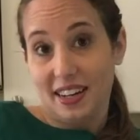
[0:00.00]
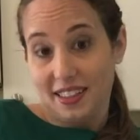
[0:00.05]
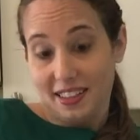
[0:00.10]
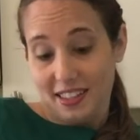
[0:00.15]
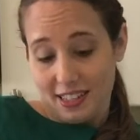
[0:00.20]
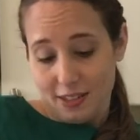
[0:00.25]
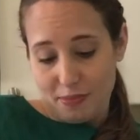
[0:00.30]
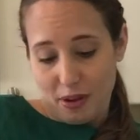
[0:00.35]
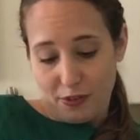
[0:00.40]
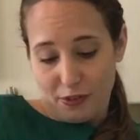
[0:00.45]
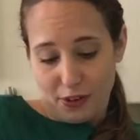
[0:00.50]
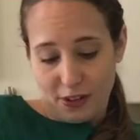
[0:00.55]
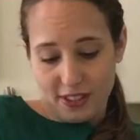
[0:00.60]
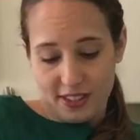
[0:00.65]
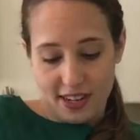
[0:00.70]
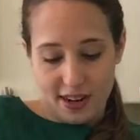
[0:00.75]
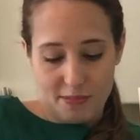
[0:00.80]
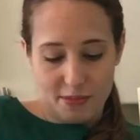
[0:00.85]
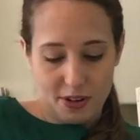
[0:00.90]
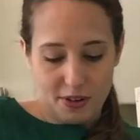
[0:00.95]
Again, this is my
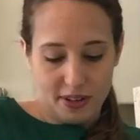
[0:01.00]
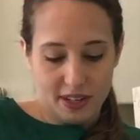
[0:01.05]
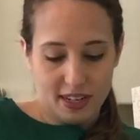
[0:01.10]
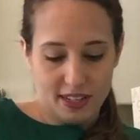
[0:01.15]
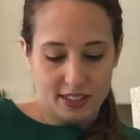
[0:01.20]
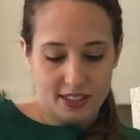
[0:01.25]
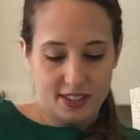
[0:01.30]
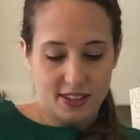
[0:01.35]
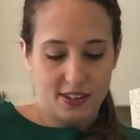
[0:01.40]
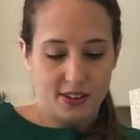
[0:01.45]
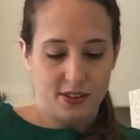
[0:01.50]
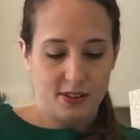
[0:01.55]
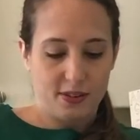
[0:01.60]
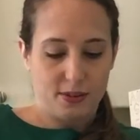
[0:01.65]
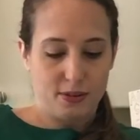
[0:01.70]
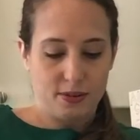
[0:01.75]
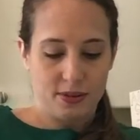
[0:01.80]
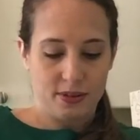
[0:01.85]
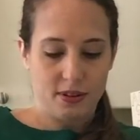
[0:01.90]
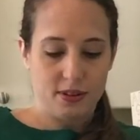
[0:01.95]
first time doing it,
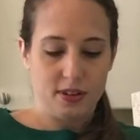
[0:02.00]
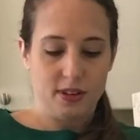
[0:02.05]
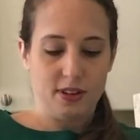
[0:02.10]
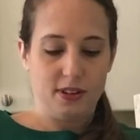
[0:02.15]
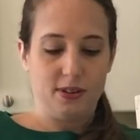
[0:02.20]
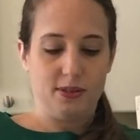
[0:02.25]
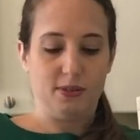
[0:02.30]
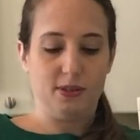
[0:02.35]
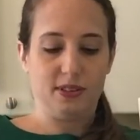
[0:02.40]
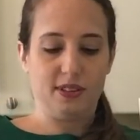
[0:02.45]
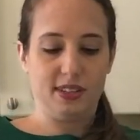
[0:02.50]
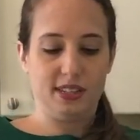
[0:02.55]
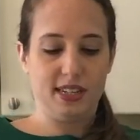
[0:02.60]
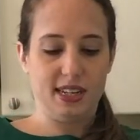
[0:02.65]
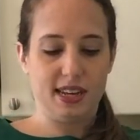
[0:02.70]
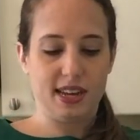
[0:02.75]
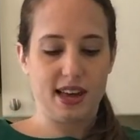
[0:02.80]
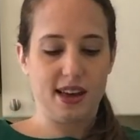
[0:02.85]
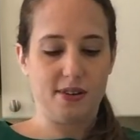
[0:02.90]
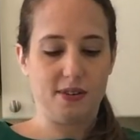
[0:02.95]
so We'll
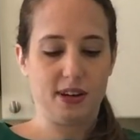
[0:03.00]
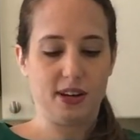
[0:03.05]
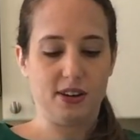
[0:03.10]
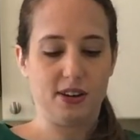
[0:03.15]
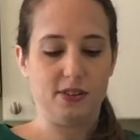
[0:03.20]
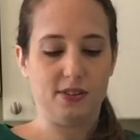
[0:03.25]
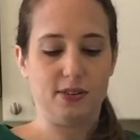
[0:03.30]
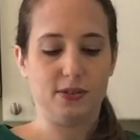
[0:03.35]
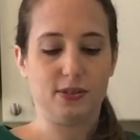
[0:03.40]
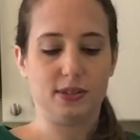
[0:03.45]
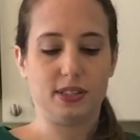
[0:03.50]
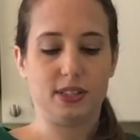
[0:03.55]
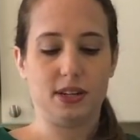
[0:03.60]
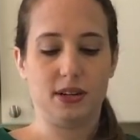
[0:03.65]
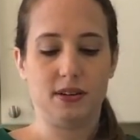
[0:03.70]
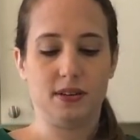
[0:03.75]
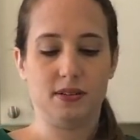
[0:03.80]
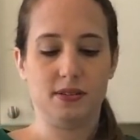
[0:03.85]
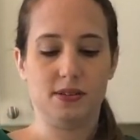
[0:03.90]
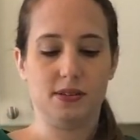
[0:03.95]
see how it goes.
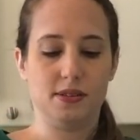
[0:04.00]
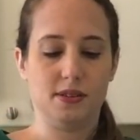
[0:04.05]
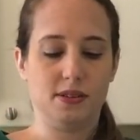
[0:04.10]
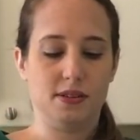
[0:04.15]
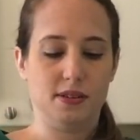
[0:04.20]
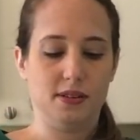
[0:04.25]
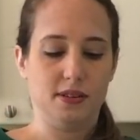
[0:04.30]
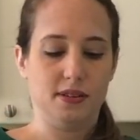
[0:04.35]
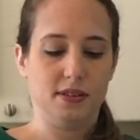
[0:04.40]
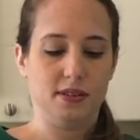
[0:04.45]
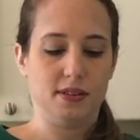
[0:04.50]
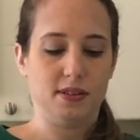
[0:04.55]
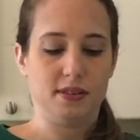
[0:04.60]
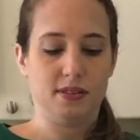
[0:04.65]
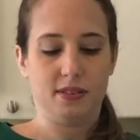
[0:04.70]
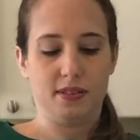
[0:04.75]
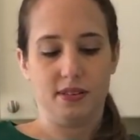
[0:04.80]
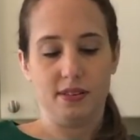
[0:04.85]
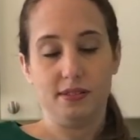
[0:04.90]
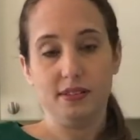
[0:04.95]

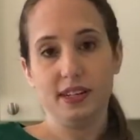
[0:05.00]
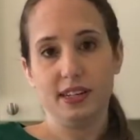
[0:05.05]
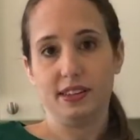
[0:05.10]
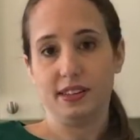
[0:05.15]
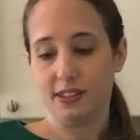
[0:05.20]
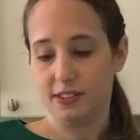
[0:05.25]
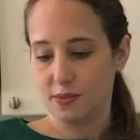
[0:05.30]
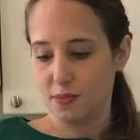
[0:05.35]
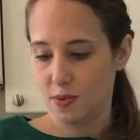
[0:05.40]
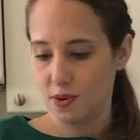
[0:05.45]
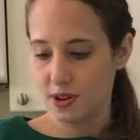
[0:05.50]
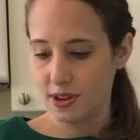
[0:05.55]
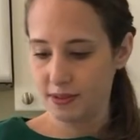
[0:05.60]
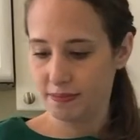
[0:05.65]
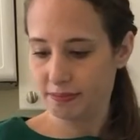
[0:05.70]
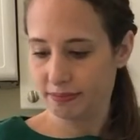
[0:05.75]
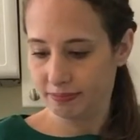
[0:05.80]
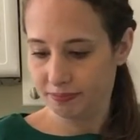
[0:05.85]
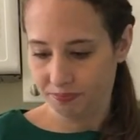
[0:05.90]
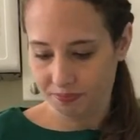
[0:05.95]
Oh, there's one.